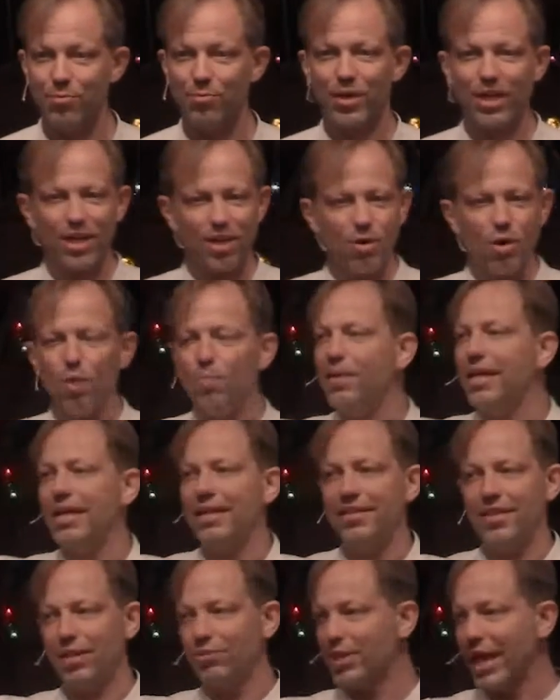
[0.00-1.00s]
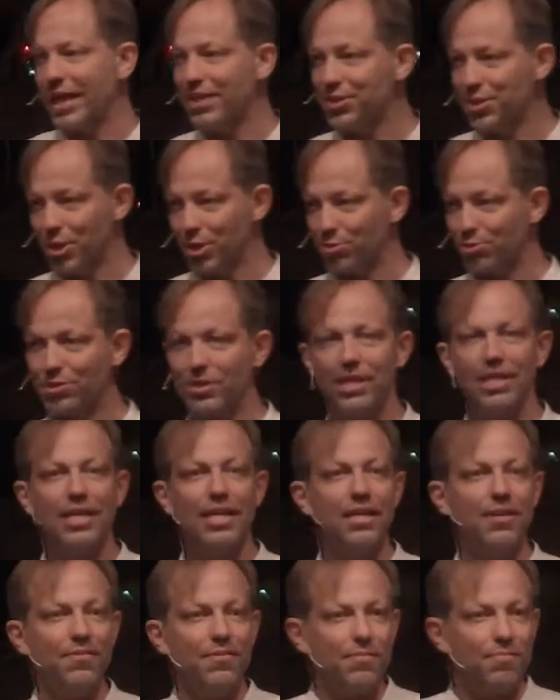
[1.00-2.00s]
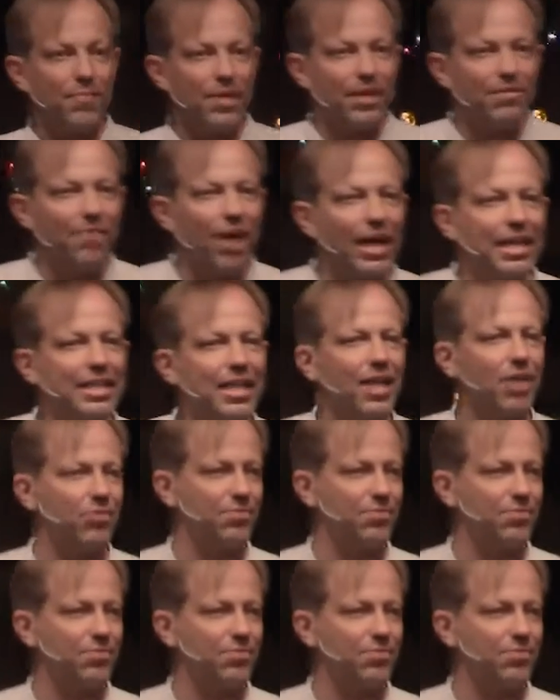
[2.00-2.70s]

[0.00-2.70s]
We can all be those Andrews, inviting